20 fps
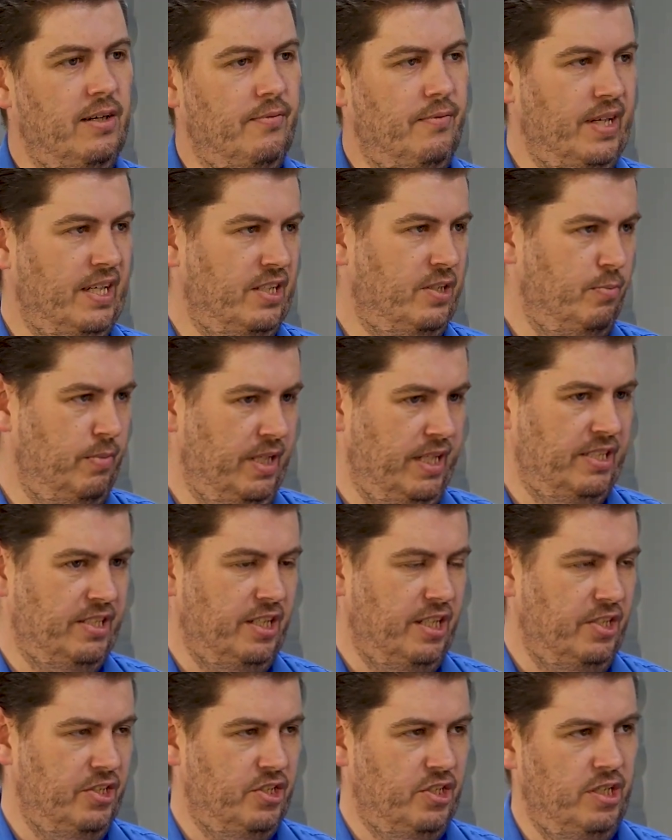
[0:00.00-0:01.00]
that's me as
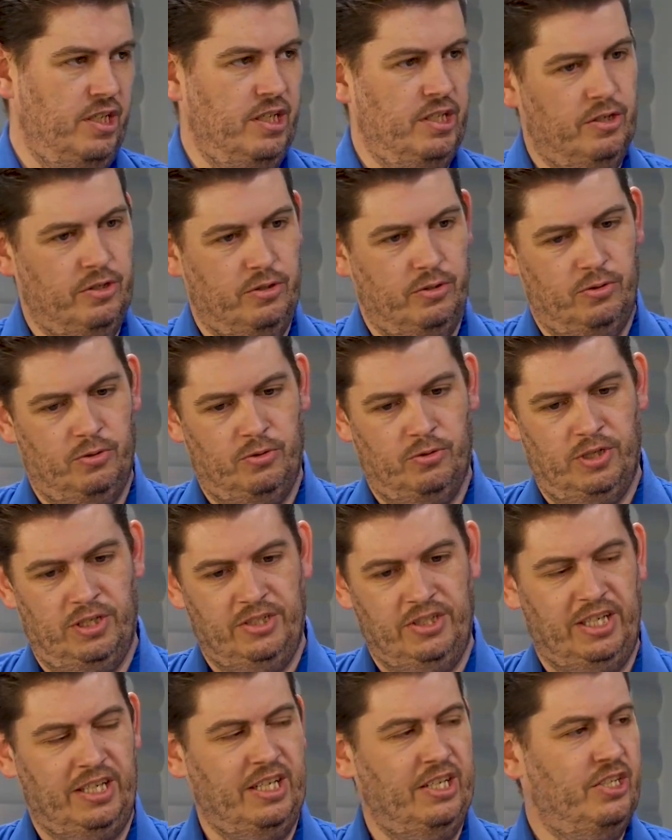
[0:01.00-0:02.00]
an engineer or a
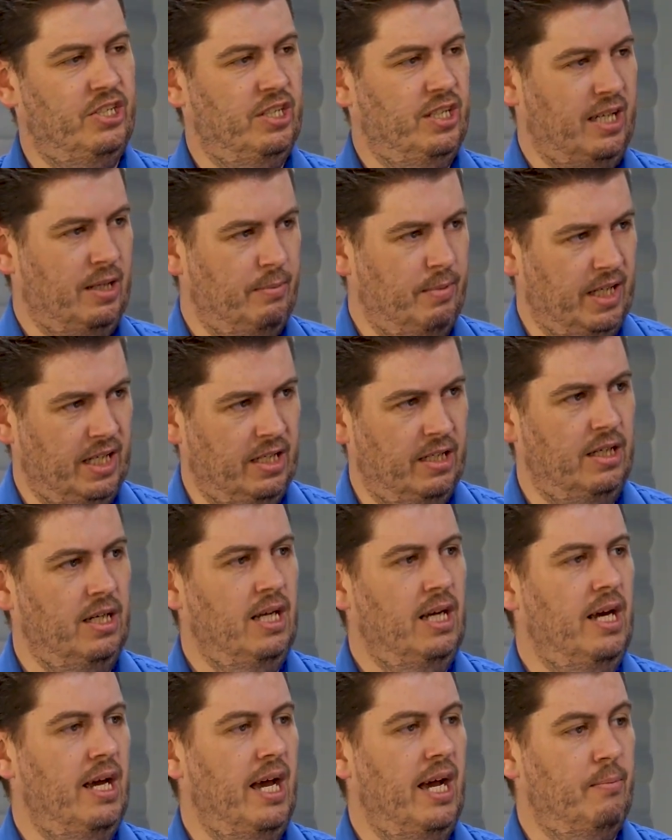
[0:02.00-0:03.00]
technician coming in
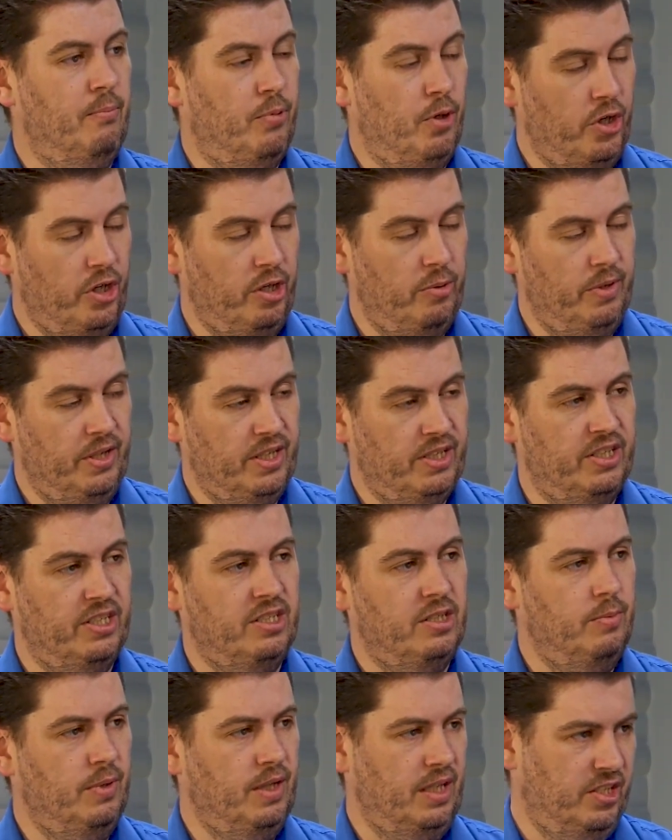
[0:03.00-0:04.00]
and programming the
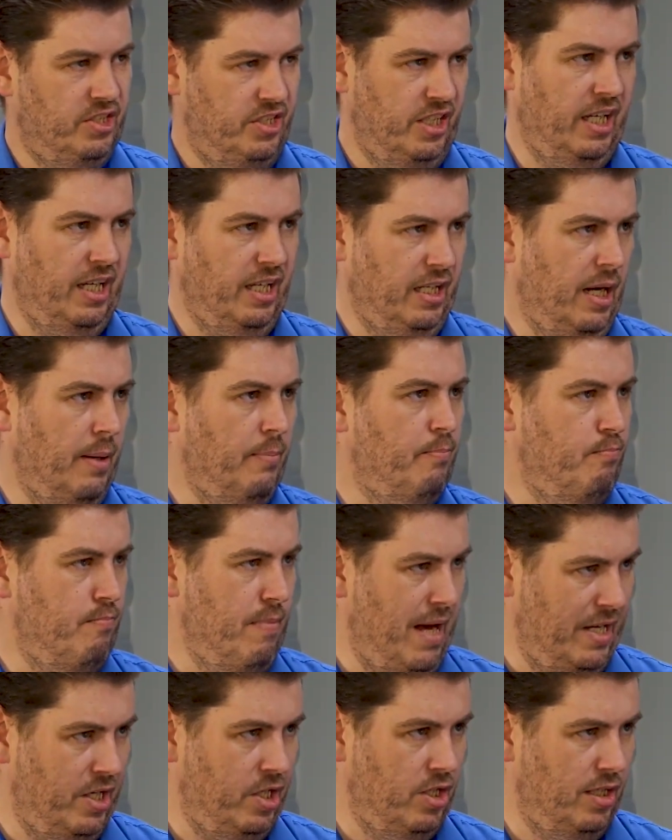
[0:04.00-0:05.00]
system and setting it up
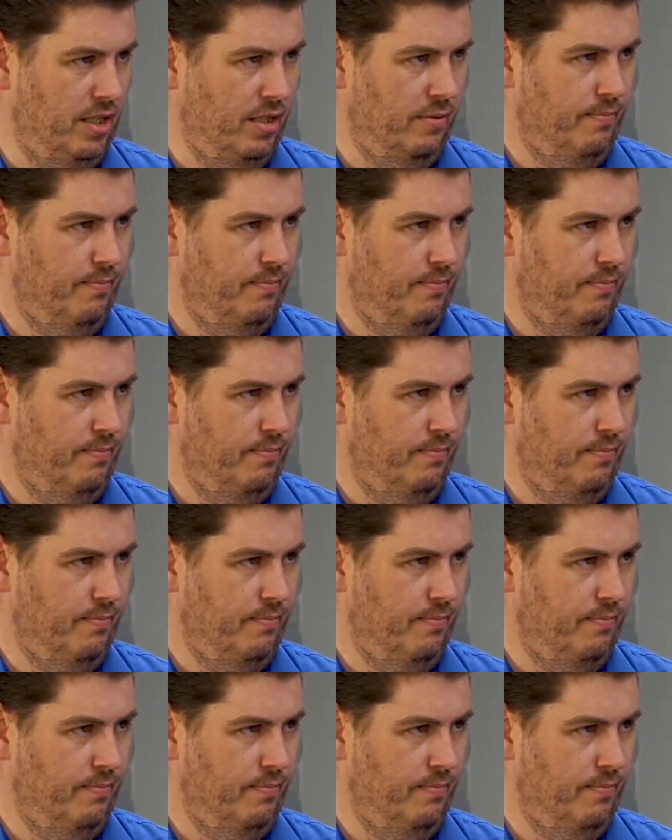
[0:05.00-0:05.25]
manually.